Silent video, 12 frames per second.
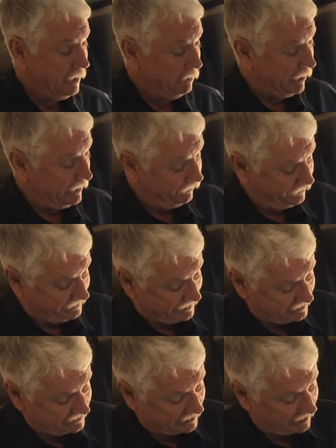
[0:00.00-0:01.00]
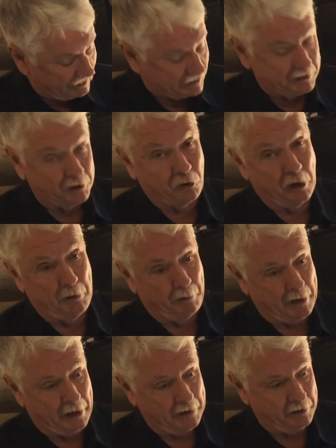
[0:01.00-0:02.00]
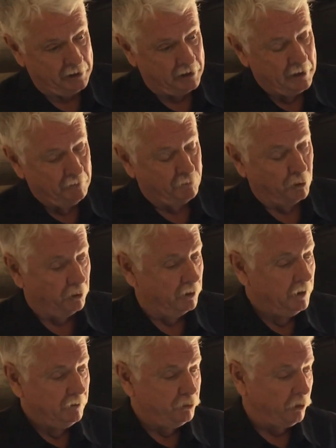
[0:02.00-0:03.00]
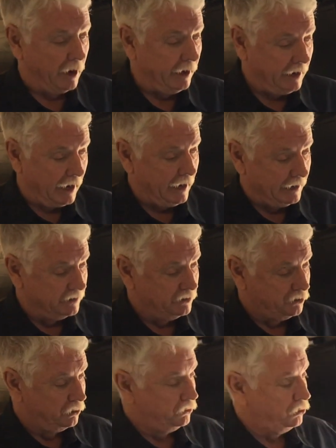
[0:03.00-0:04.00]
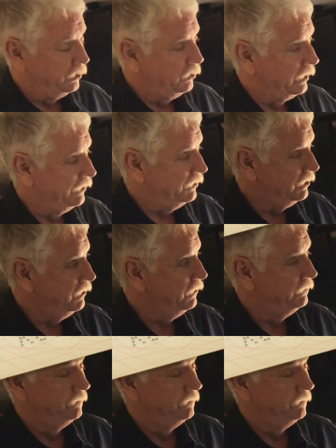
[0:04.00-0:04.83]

But this thing is incredibly handy for drying hands or doing whatever you're doing.